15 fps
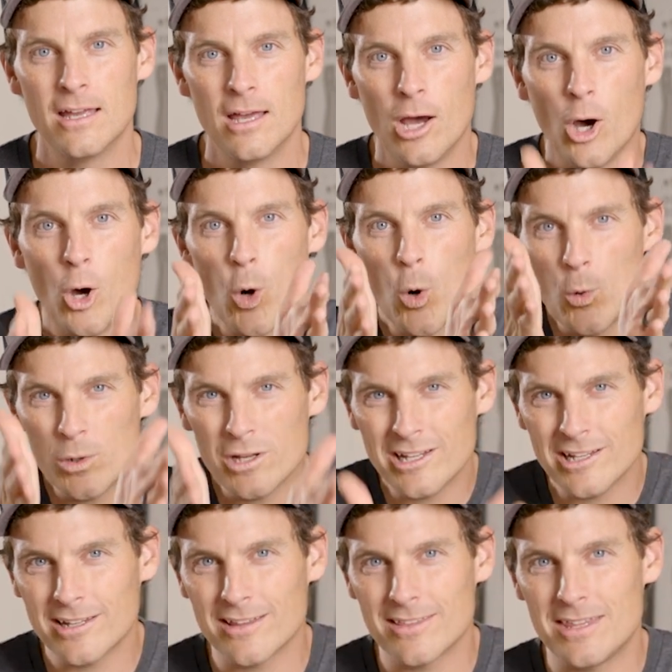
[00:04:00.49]

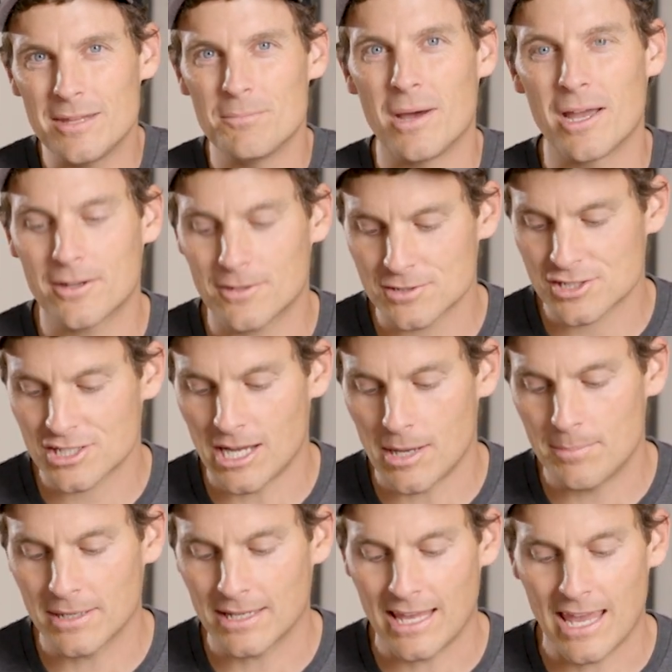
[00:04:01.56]
honing the
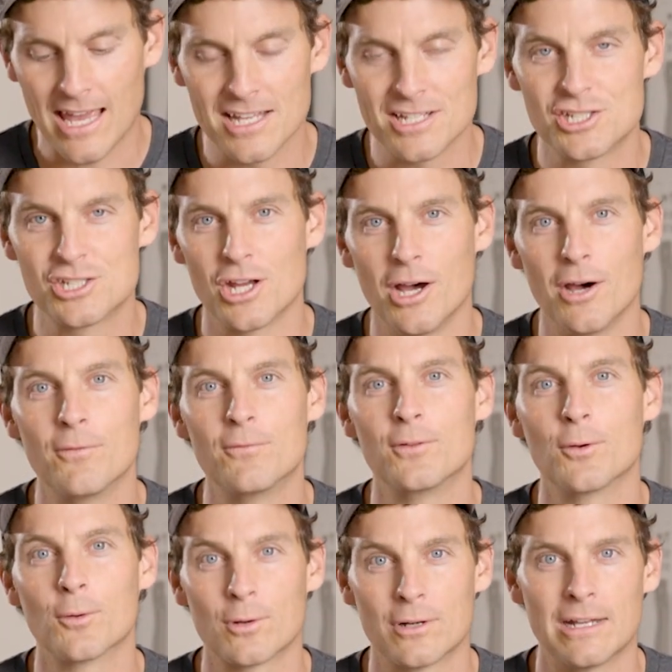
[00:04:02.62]
microscopic edge of
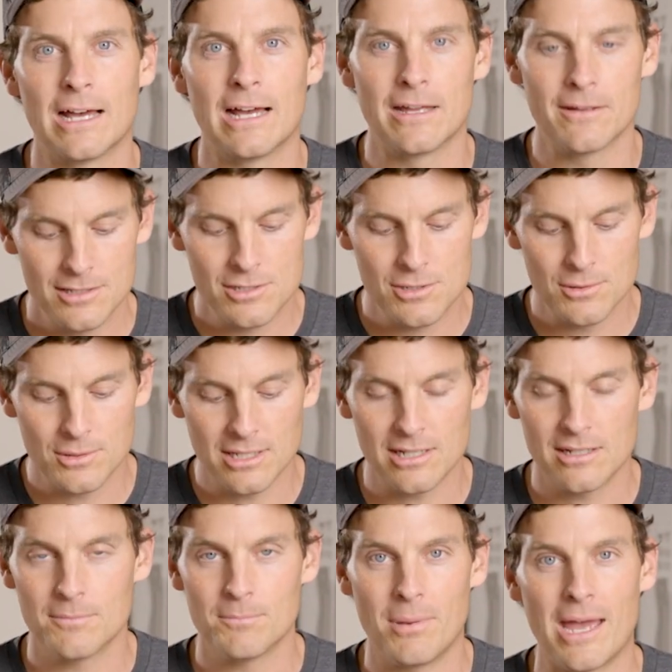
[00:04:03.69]
your knife to get
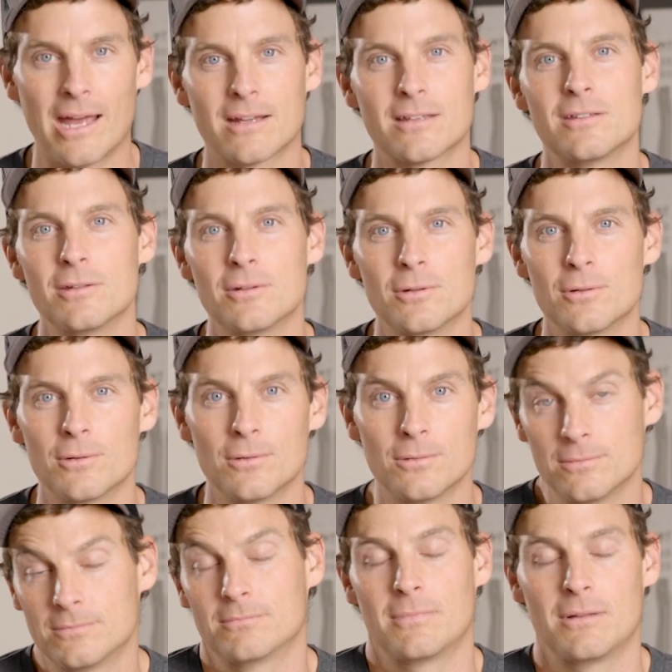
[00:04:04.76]
it back to
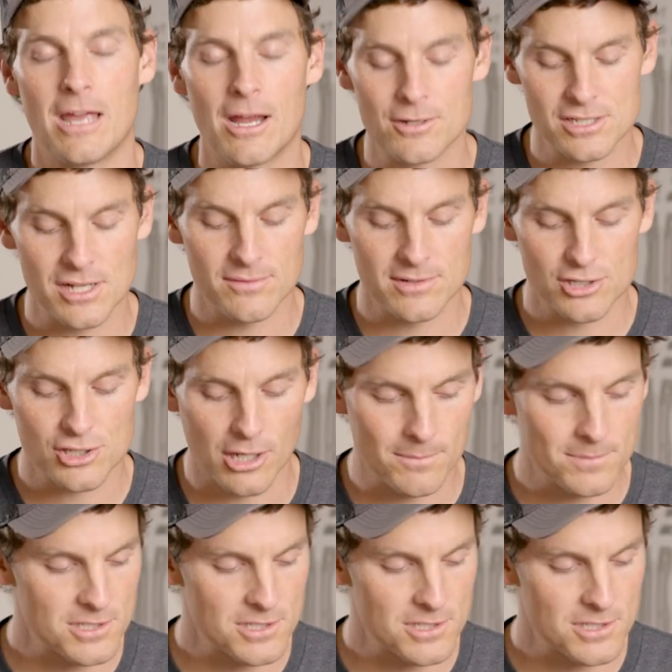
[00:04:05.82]
hair shaving sharp.